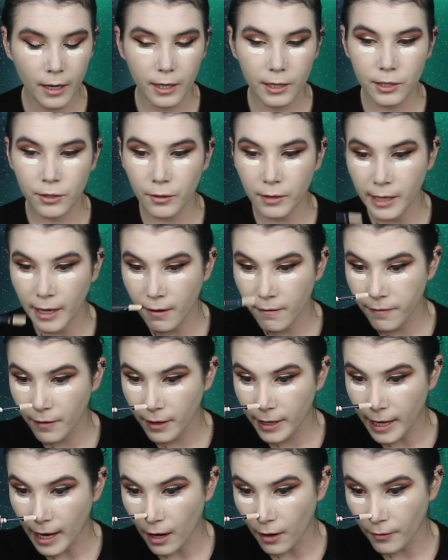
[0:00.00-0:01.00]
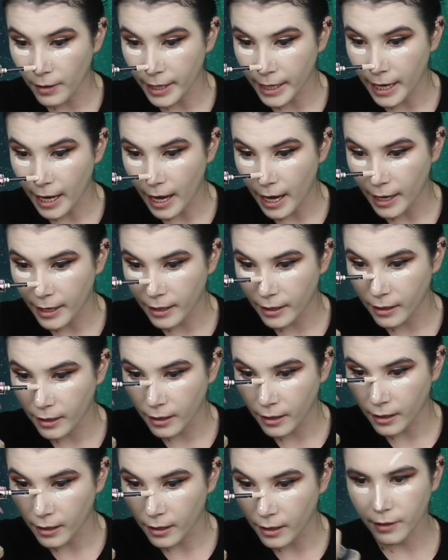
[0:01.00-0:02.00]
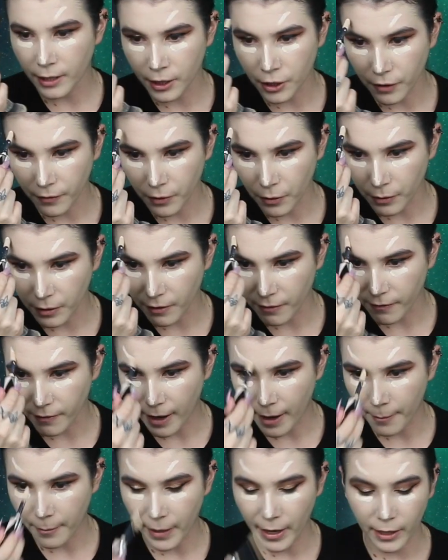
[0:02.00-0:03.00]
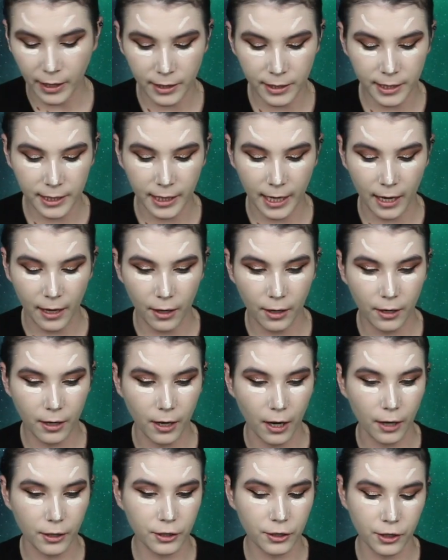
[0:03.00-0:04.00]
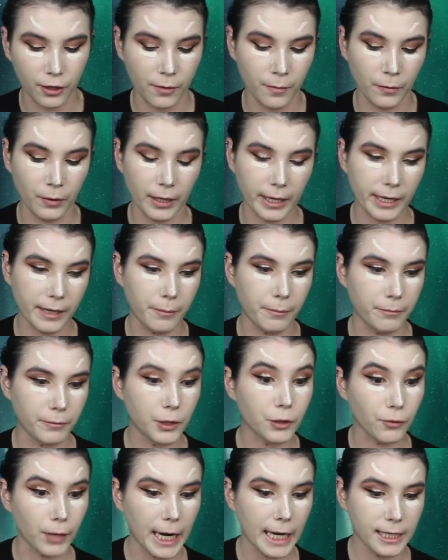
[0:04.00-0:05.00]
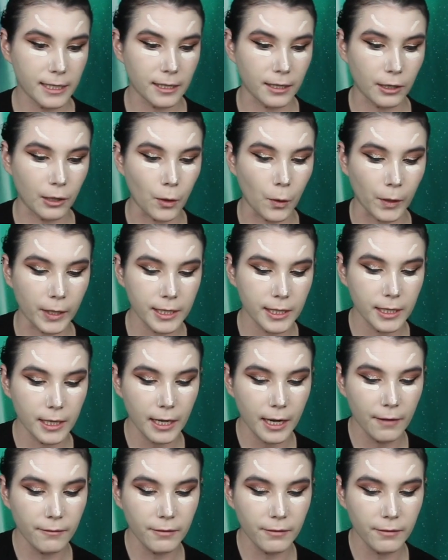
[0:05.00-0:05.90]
So thankfully I already had an interview with the vampire style costume with like a dress and corset and